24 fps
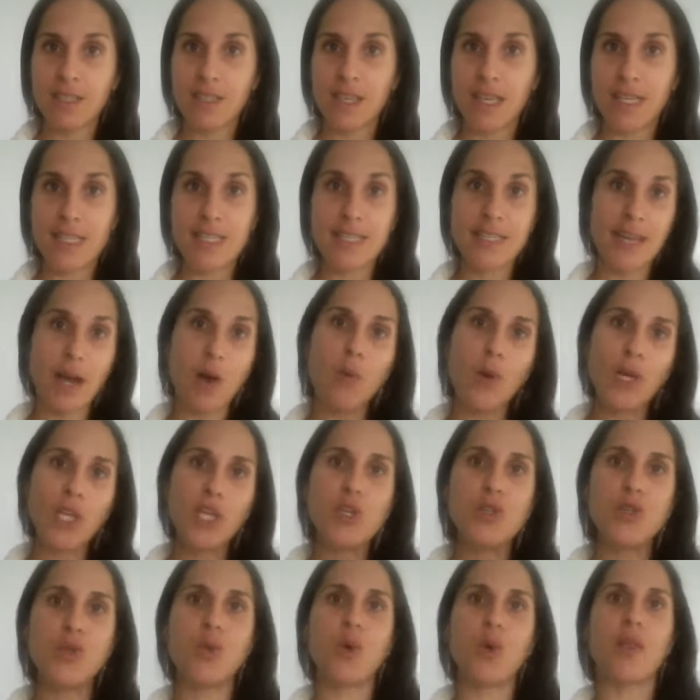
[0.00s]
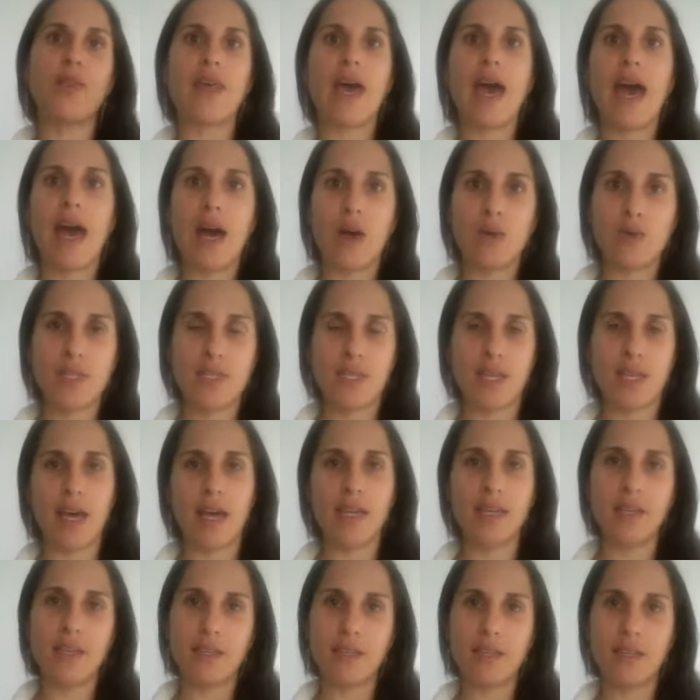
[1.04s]
It's not what you do on the
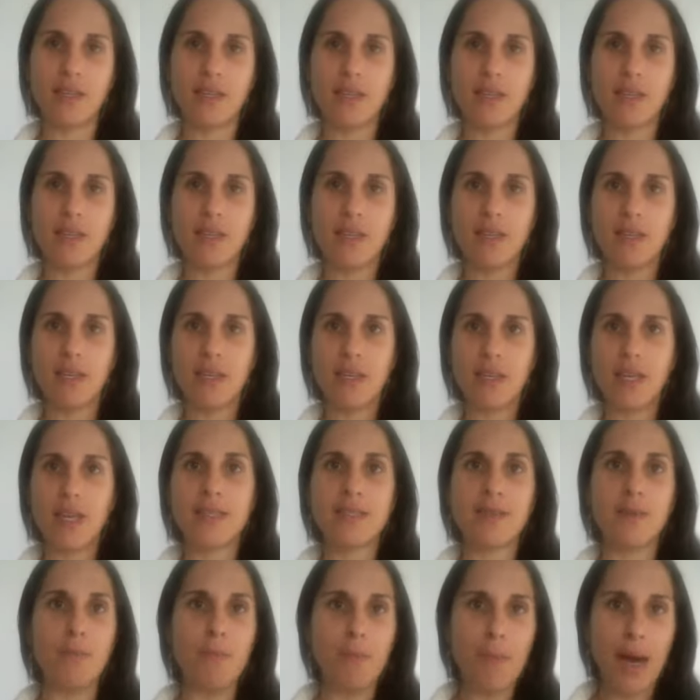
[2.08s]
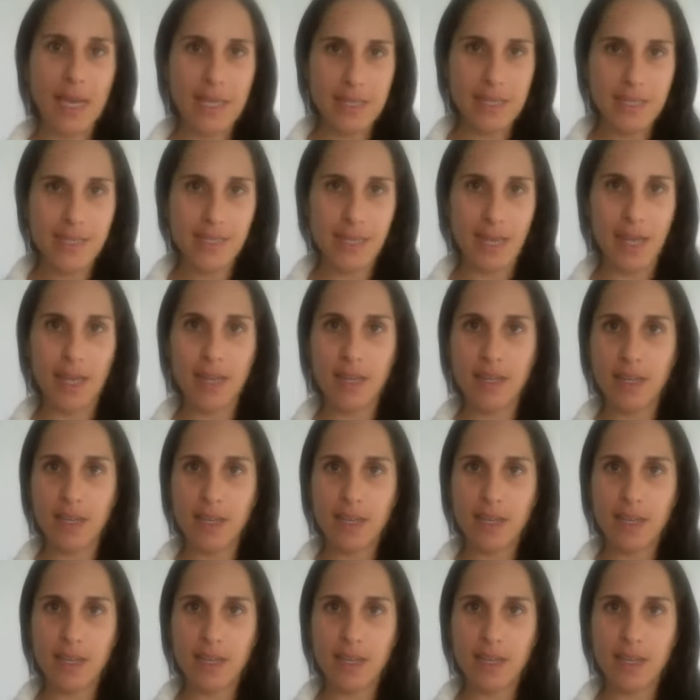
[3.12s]
outside, it's a mindset.